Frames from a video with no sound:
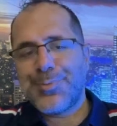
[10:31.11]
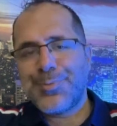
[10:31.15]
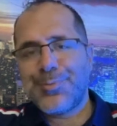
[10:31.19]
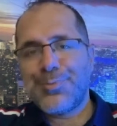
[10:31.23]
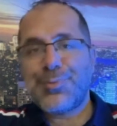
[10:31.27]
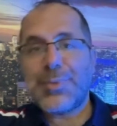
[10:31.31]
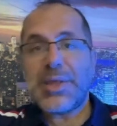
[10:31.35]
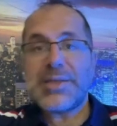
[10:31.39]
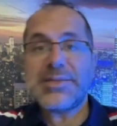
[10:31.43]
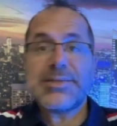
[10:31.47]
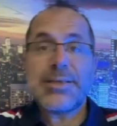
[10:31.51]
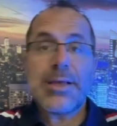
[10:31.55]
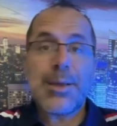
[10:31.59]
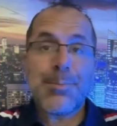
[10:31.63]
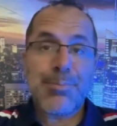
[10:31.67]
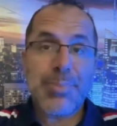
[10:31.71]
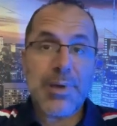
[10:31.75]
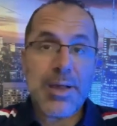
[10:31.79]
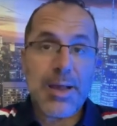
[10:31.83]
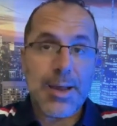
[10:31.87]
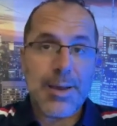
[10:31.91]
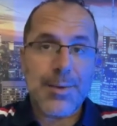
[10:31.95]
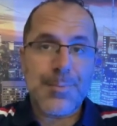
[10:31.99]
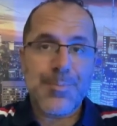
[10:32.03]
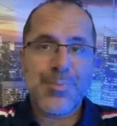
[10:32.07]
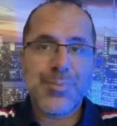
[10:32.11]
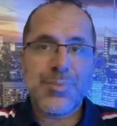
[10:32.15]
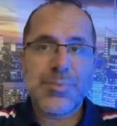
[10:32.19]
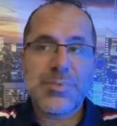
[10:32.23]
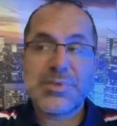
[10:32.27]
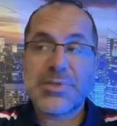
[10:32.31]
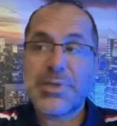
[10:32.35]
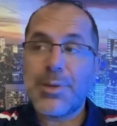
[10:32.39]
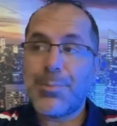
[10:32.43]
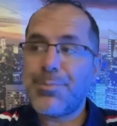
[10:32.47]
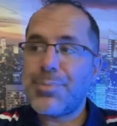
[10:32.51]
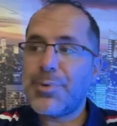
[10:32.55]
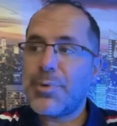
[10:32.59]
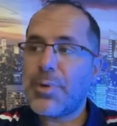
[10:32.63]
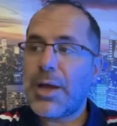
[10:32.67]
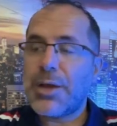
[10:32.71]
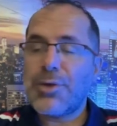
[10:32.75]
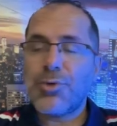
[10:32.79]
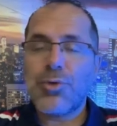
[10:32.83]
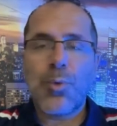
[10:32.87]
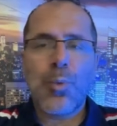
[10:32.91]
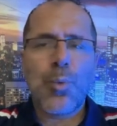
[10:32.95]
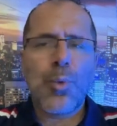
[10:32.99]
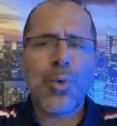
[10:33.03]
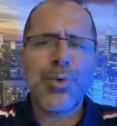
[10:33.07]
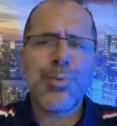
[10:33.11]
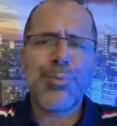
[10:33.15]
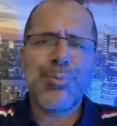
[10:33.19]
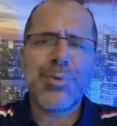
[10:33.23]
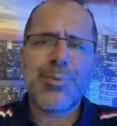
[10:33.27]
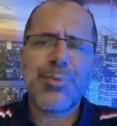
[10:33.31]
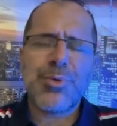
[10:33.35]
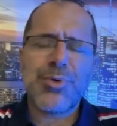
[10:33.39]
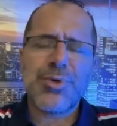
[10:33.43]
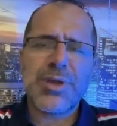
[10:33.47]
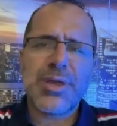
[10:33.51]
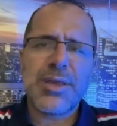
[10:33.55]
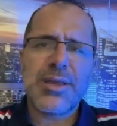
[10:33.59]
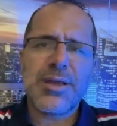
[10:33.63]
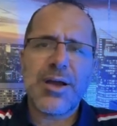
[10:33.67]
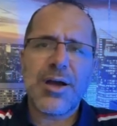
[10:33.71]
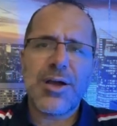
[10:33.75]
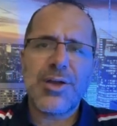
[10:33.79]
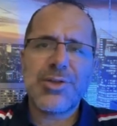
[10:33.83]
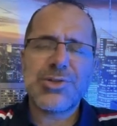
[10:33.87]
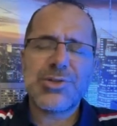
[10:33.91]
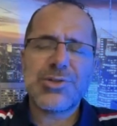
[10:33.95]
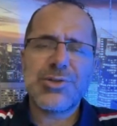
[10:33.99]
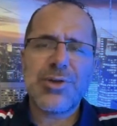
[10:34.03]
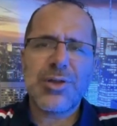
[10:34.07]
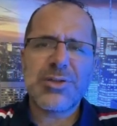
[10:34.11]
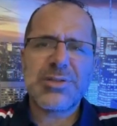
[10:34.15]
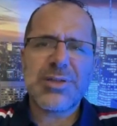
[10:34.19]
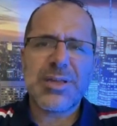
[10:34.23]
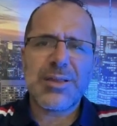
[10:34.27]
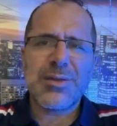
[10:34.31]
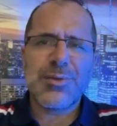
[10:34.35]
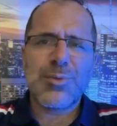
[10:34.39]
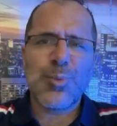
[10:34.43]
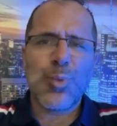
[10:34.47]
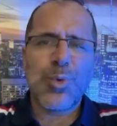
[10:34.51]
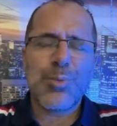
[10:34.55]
That's not bad. Some people, I don't know where people are getting $100.